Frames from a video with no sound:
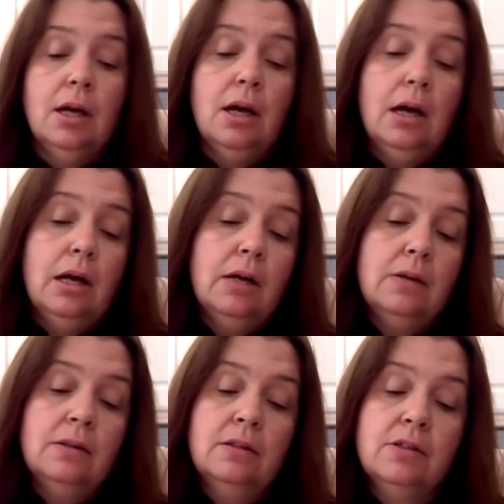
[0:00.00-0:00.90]

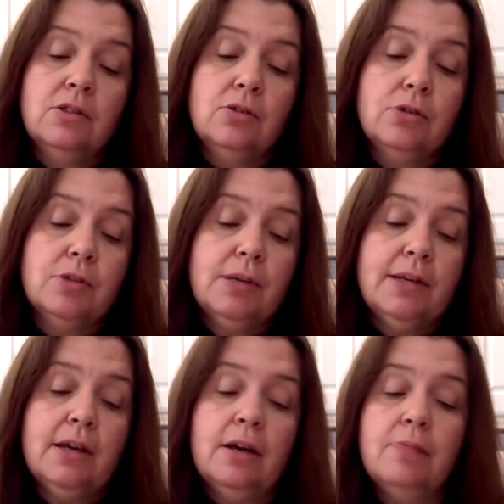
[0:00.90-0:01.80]
The stores right
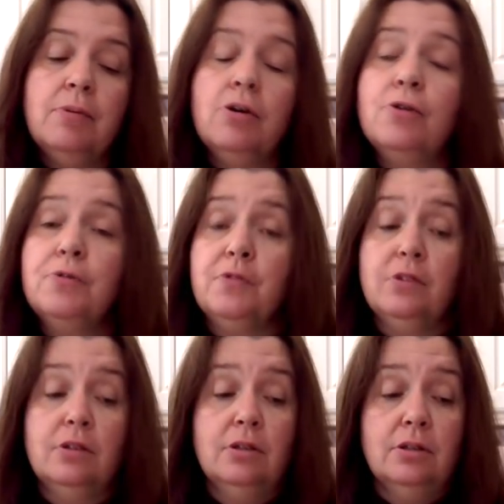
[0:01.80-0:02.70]
now, both
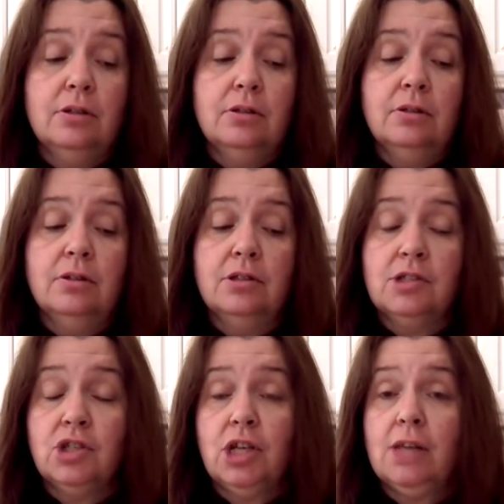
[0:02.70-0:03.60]

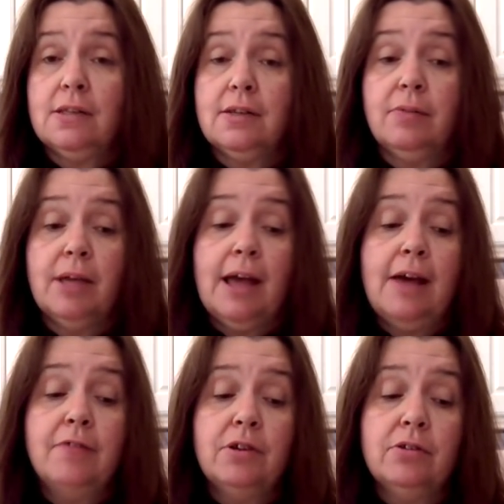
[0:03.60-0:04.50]
the chains that we
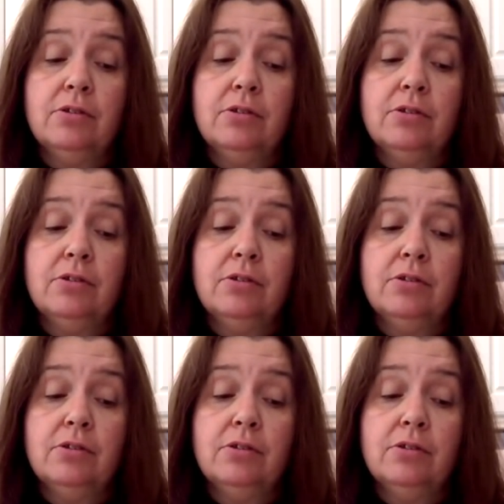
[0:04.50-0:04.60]
have here,